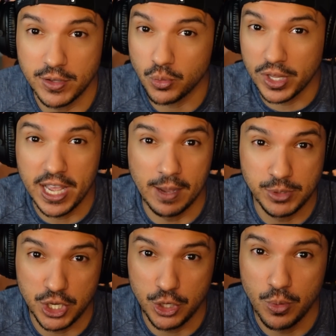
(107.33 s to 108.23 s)
It's really up
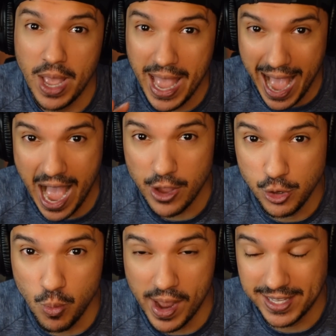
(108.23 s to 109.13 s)
to you how you
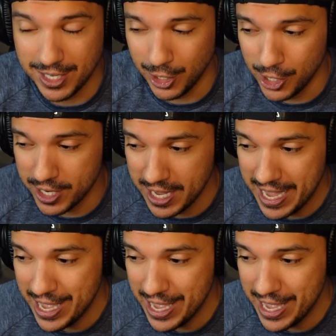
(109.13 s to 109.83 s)
want it to look.